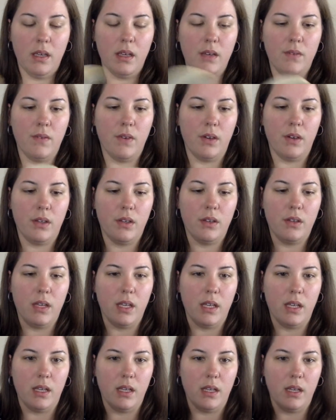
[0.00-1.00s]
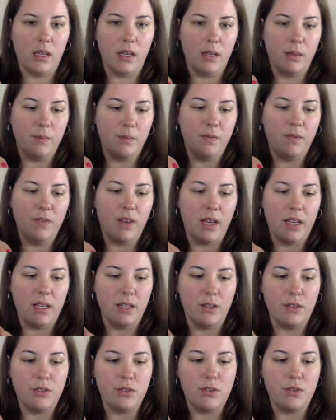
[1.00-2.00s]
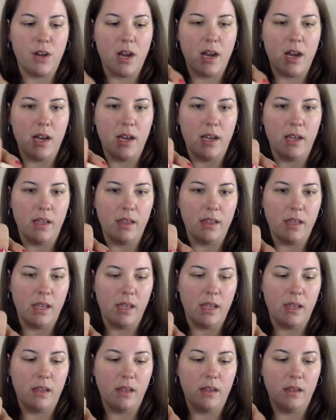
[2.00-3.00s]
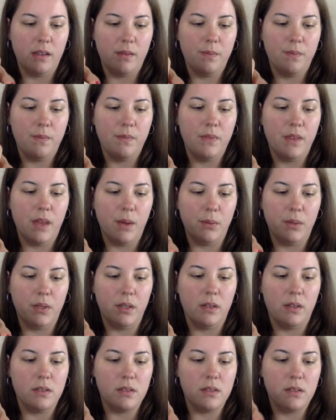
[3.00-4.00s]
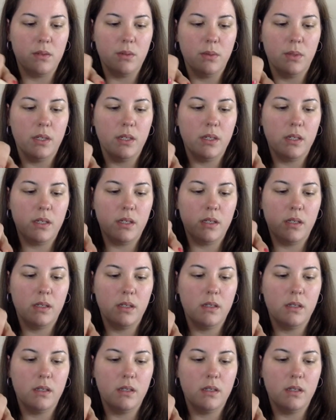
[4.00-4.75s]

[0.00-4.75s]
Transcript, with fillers: If all you can um, find are dry, then that would also work.